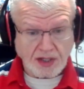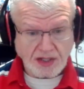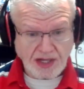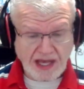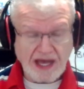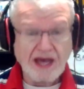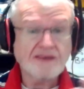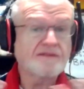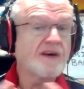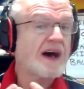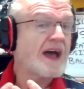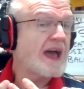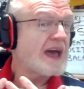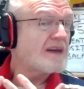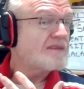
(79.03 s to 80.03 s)
Now, if
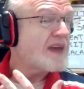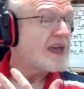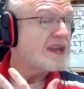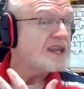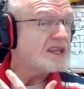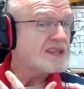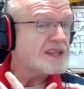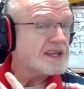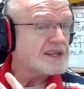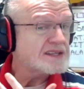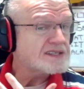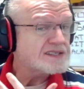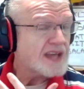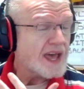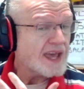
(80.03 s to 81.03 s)
I have anything
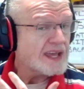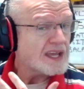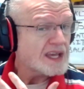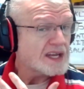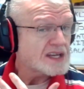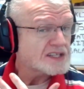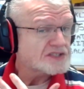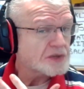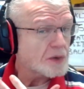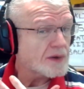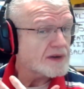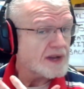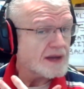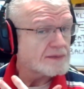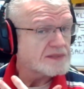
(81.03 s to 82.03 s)
to say and it's
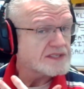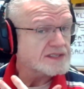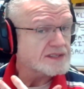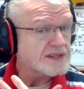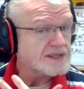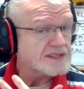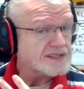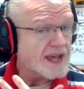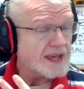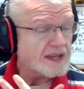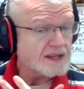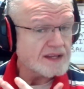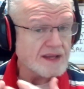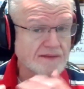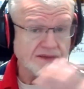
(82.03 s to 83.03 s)
short, I'm just going to say
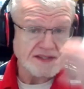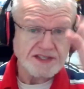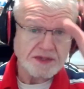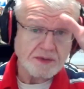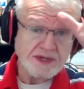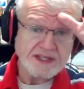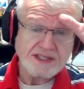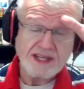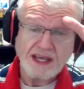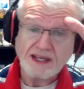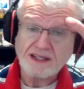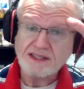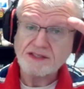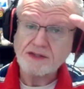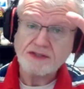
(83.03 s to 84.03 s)
it. If it's three
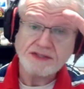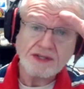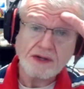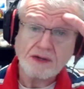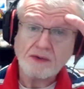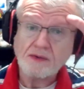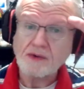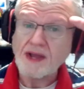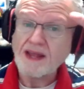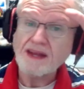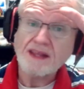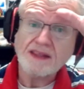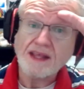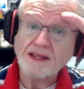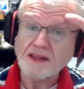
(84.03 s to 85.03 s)
seconds or so,
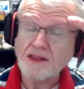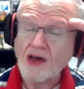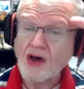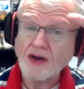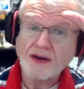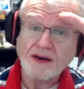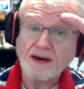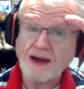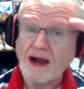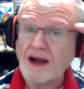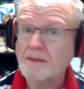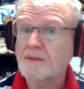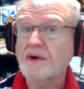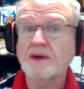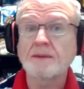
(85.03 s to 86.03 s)
anything longer,
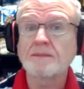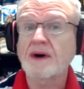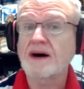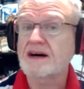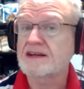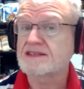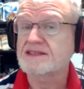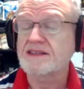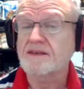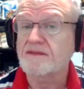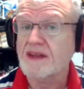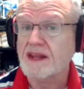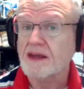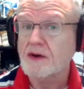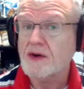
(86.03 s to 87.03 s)
I'm going to pause the
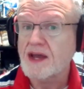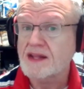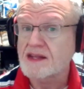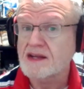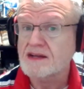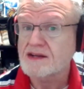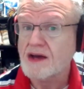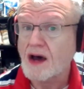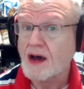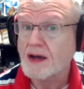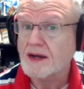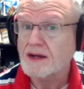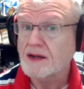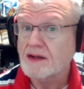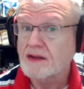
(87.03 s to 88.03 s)
video and then
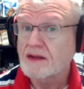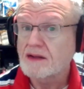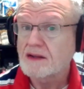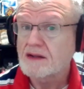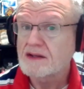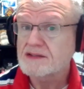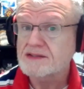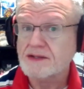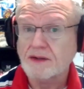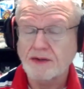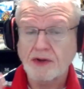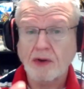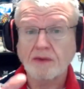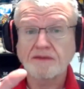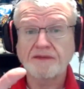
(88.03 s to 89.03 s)
talk. So
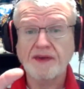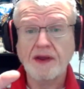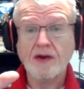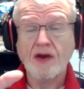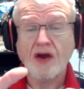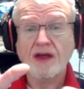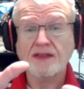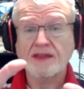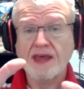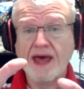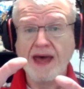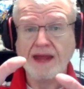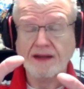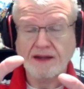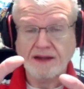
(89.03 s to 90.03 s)
no fear on that.